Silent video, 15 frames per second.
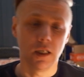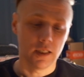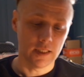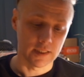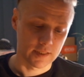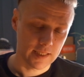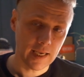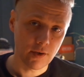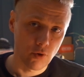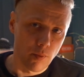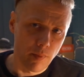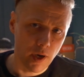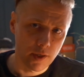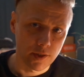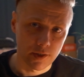it can
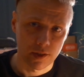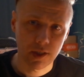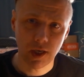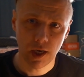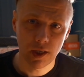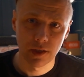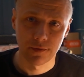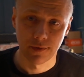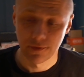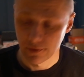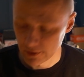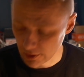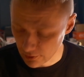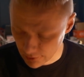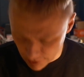remind you kind of
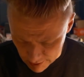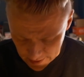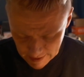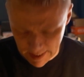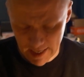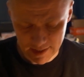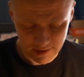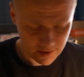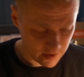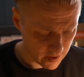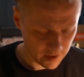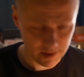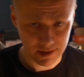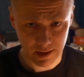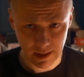an oil can
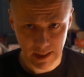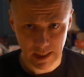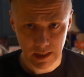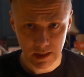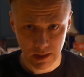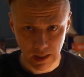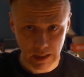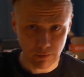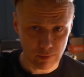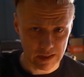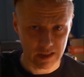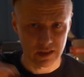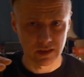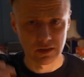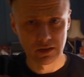style delay, like with
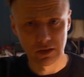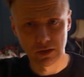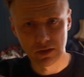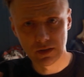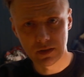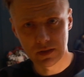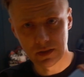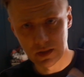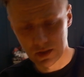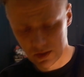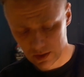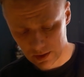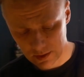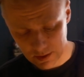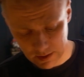the
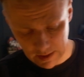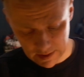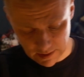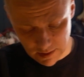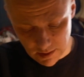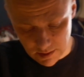sonical like